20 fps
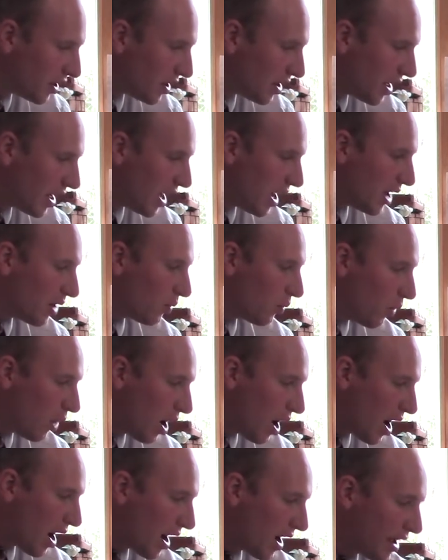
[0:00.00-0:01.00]
and
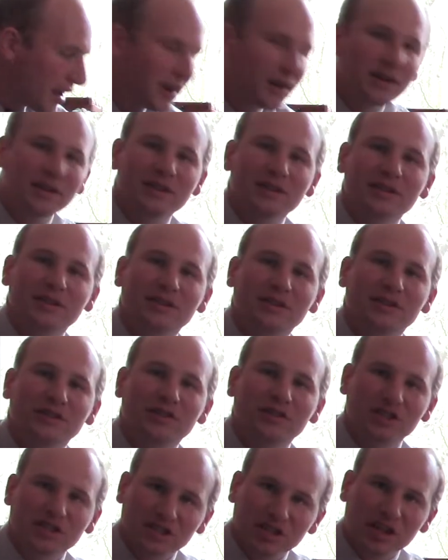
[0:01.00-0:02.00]
why
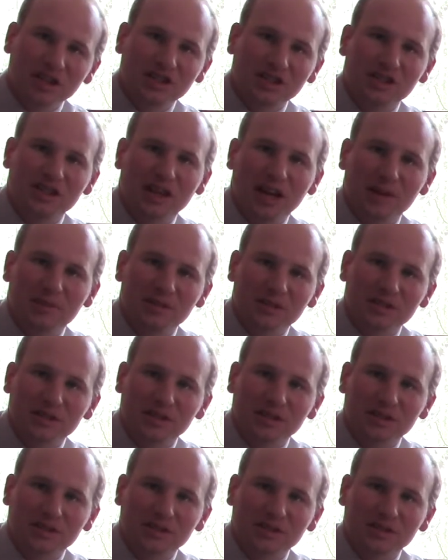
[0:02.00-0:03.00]
for such a time as
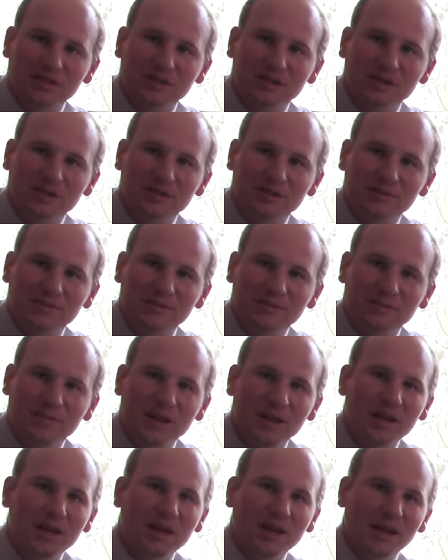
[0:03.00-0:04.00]
this.
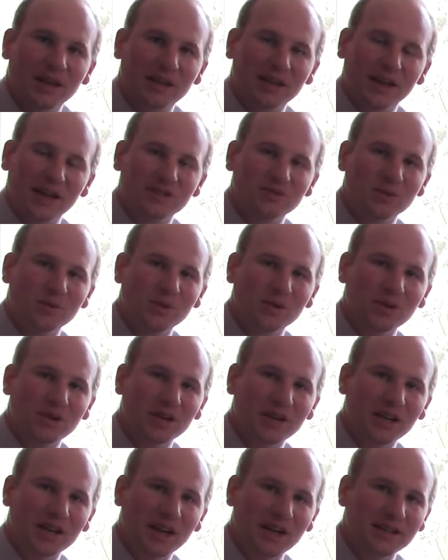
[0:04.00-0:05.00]
And that's what we're
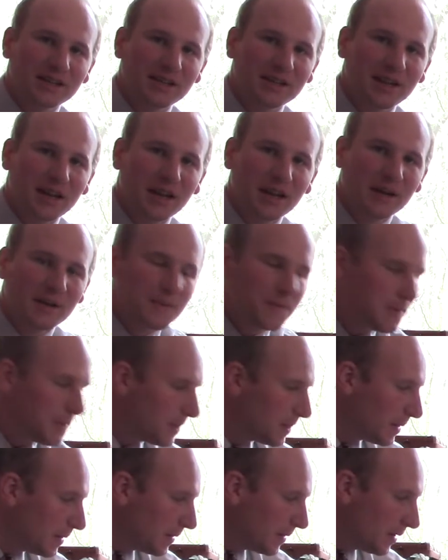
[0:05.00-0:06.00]
looking at today.
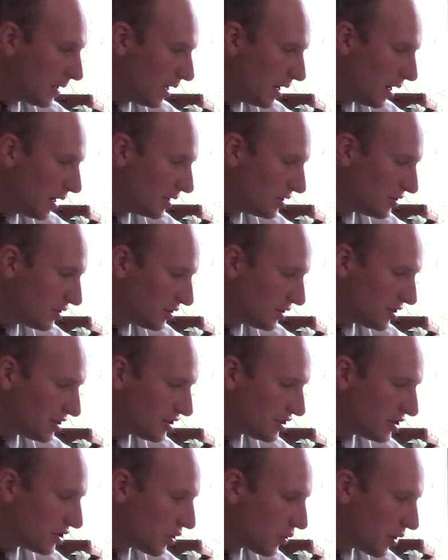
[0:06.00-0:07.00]
So this is
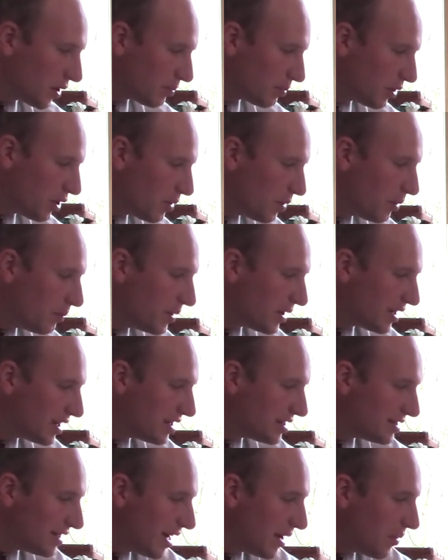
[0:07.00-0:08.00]
just a quick promo
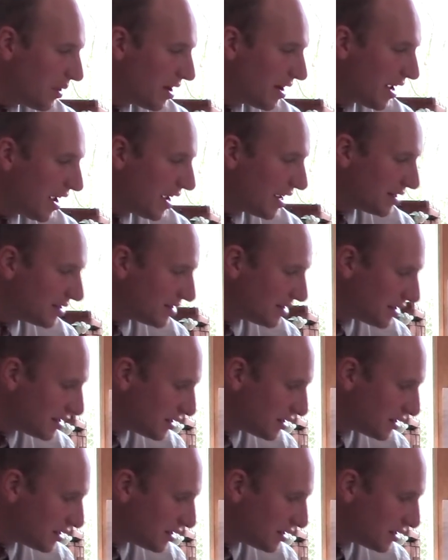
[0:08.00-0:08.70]
because I want to ask this